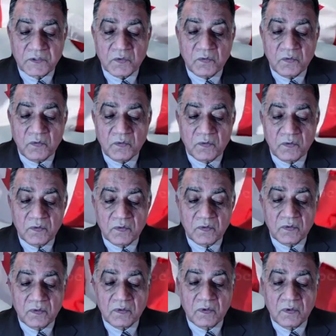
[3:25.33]
When
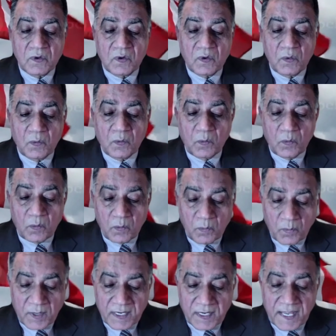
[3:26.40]
you
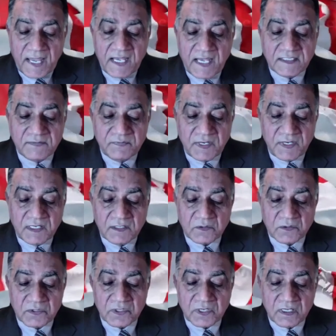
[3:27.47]
were as
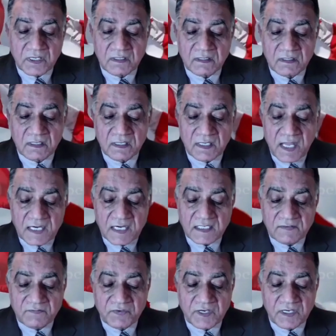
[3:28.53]
willing to share
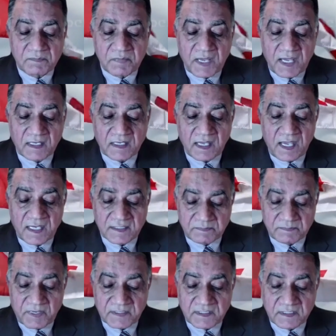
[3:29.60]
negative
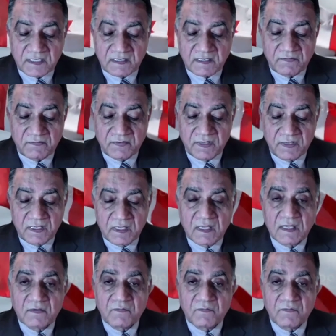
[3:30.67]
feedback as positive,